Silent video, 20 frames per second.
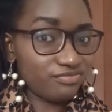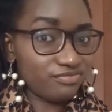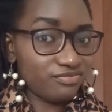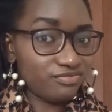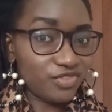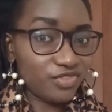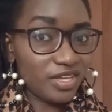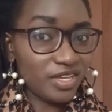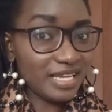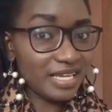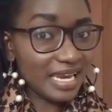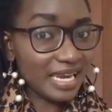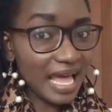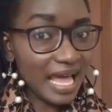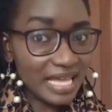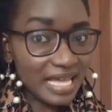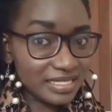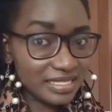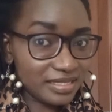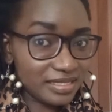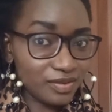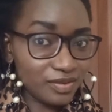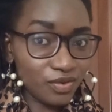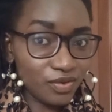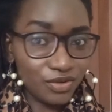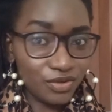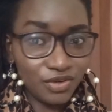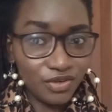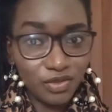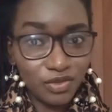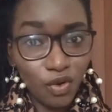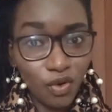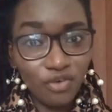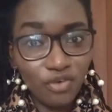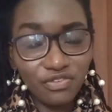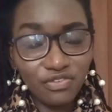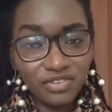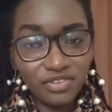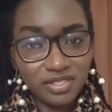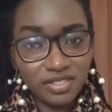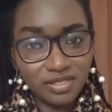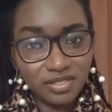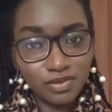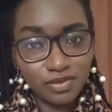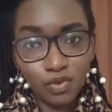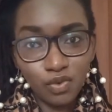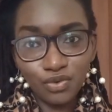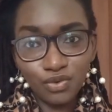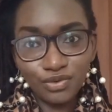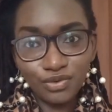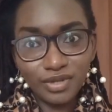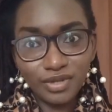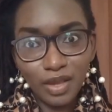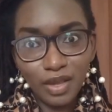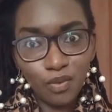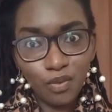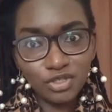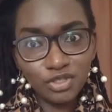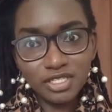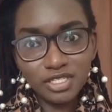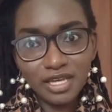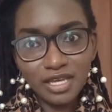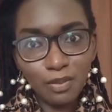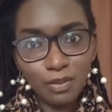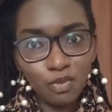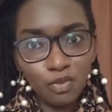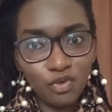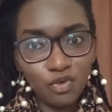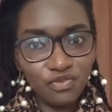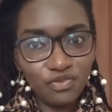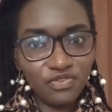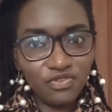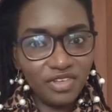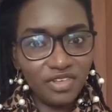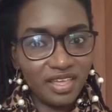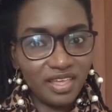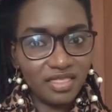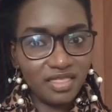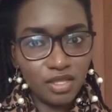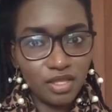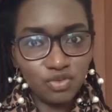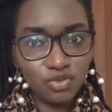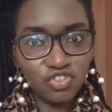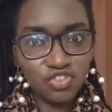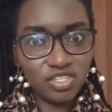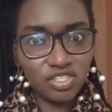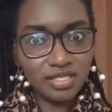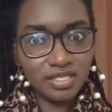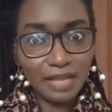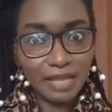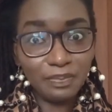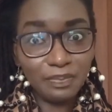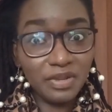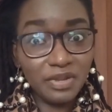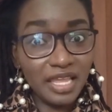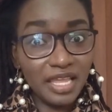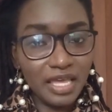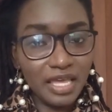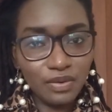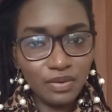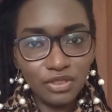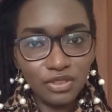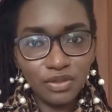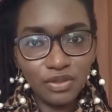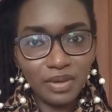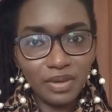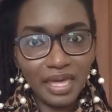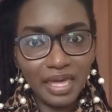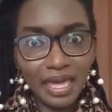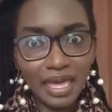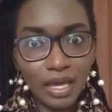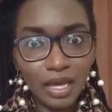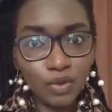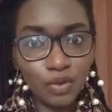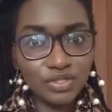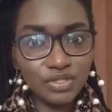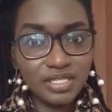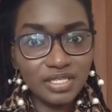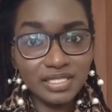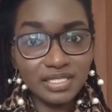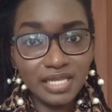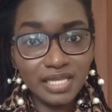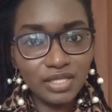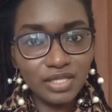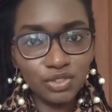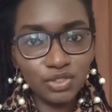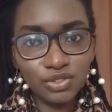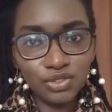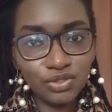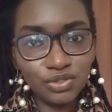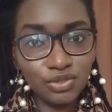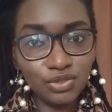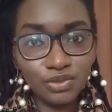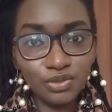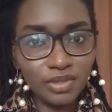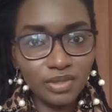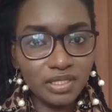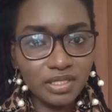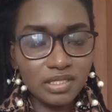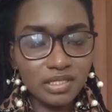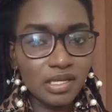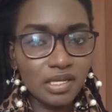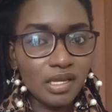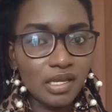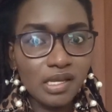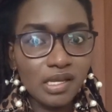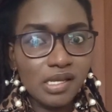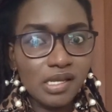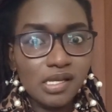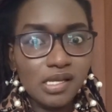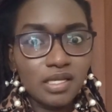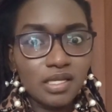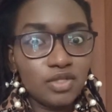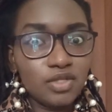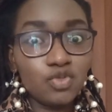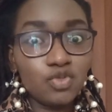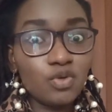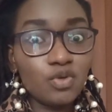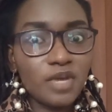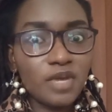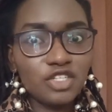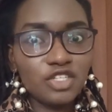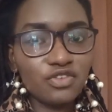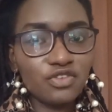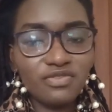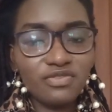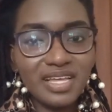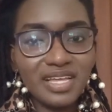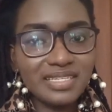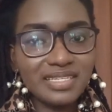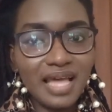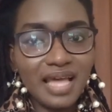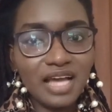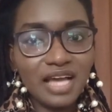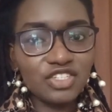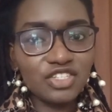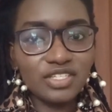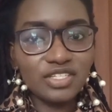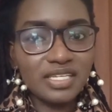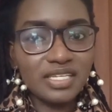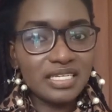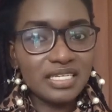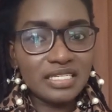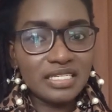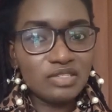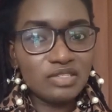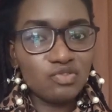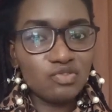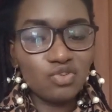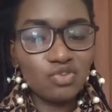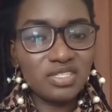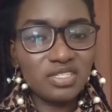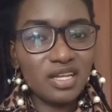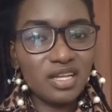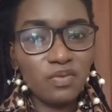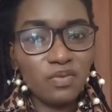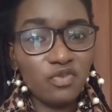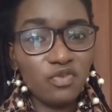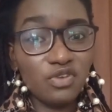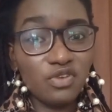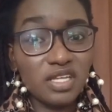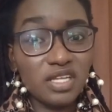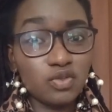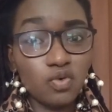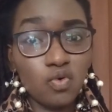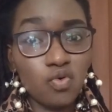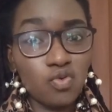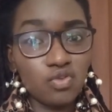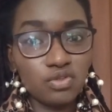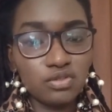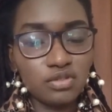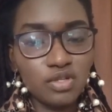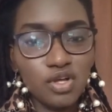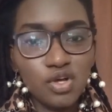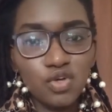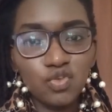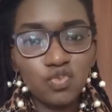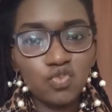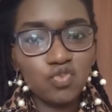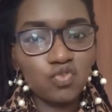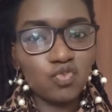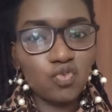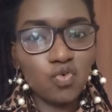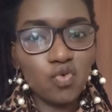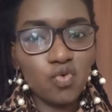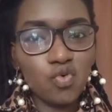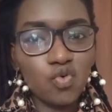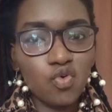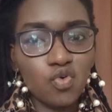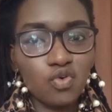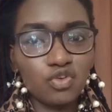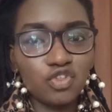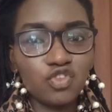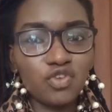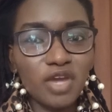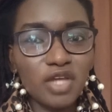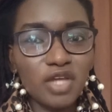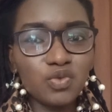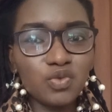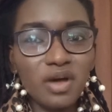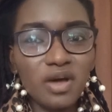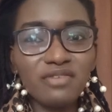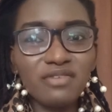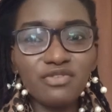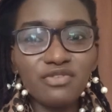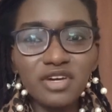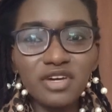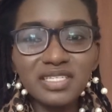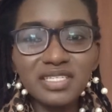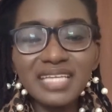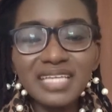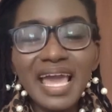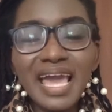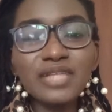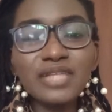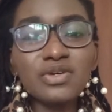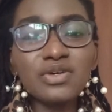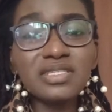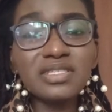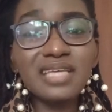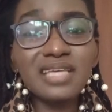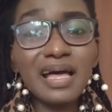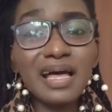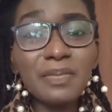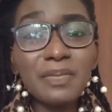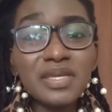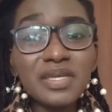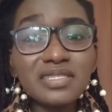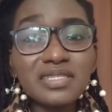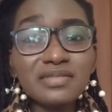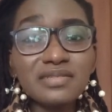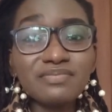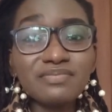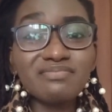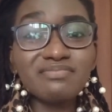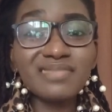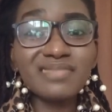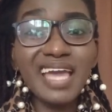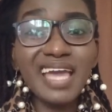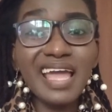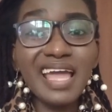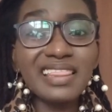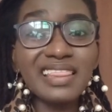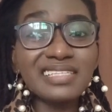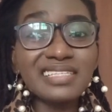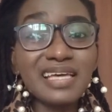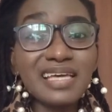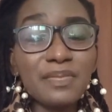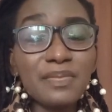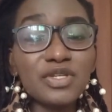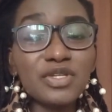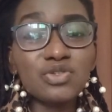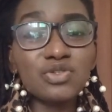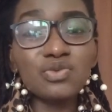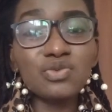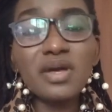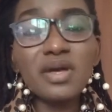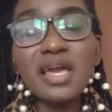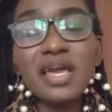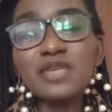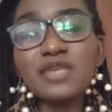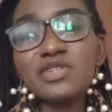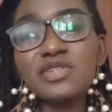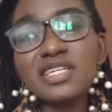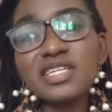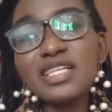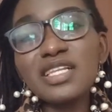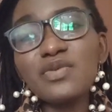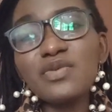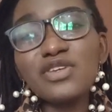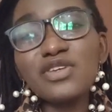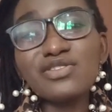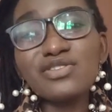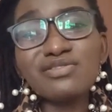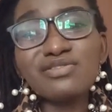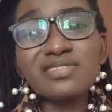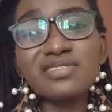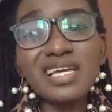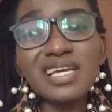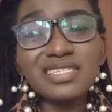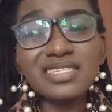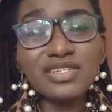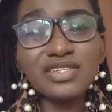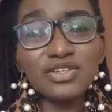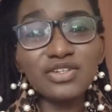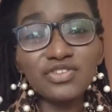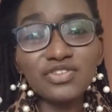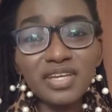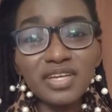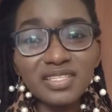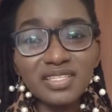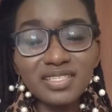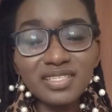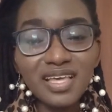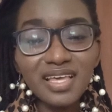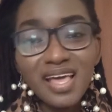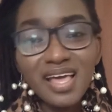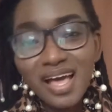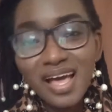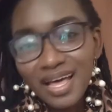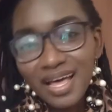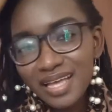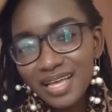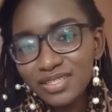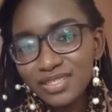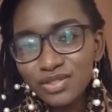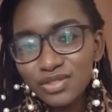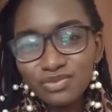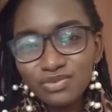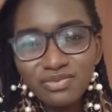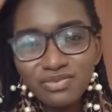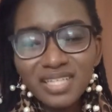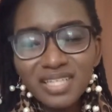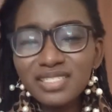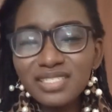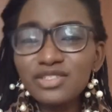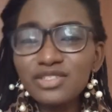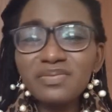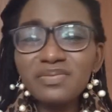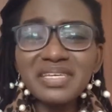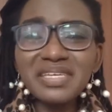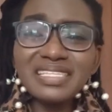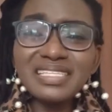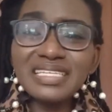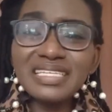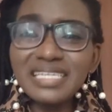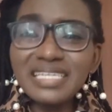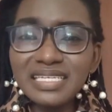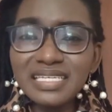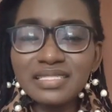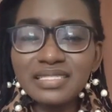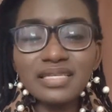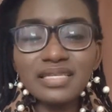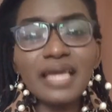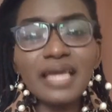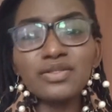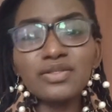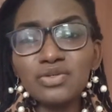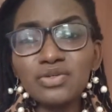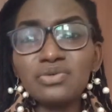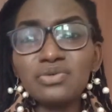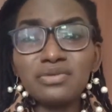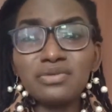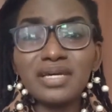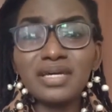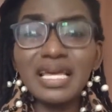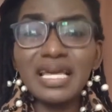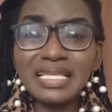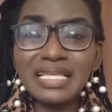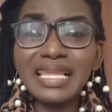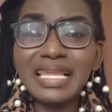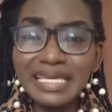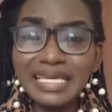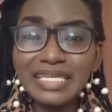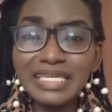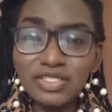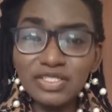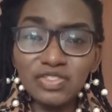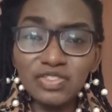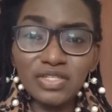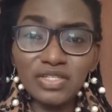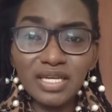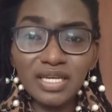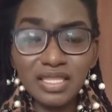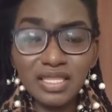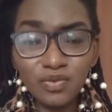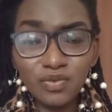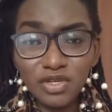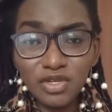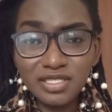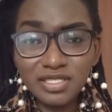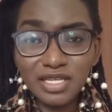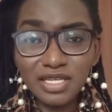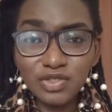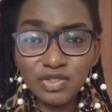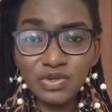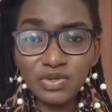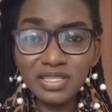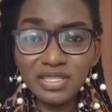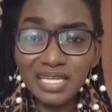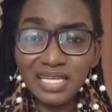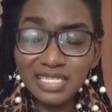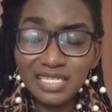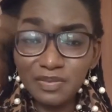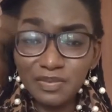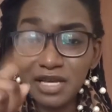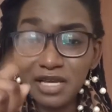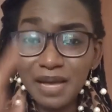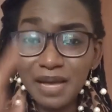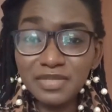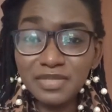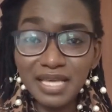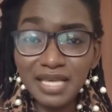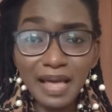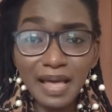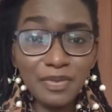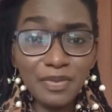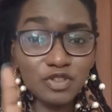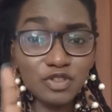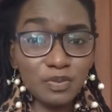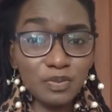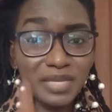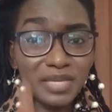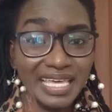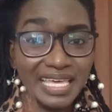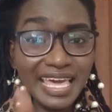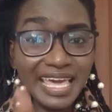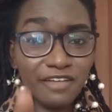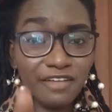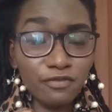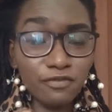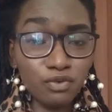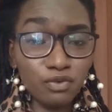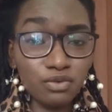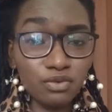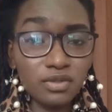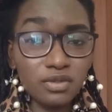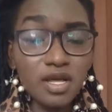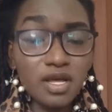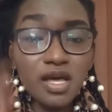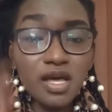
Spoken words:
you're in class or you're in office or you're like watching a movie and then you just start playing with your hair, causing tension to it, too much of that actually is not helpful at all. So try to avoid it. I know it's a habit. I had that habit too, especially when you're starting your dreads and you want it to be neat. I know you're kind of like itching, and then when you start doing that, it becomes a habit. So be careful.